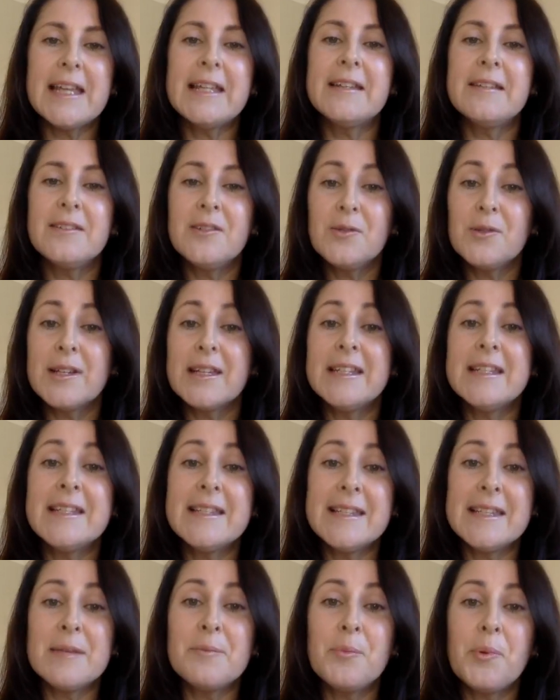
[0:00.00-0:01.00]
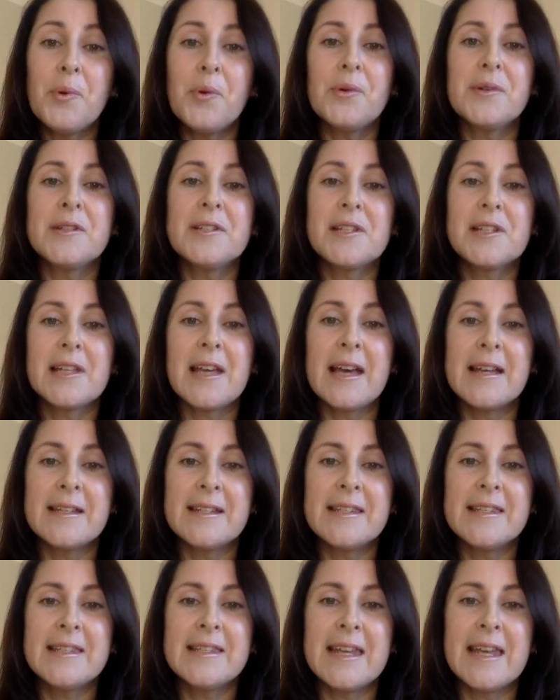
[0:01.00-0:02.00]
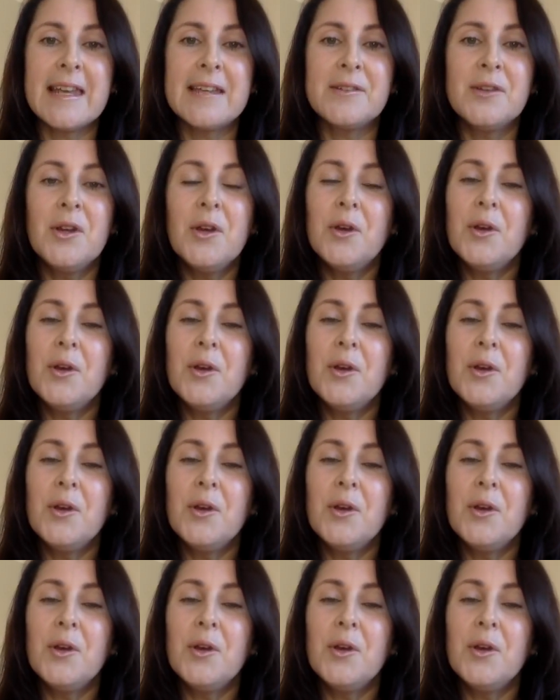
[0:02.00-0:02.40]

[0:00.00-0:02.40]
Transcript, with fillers: And look, it is important to understand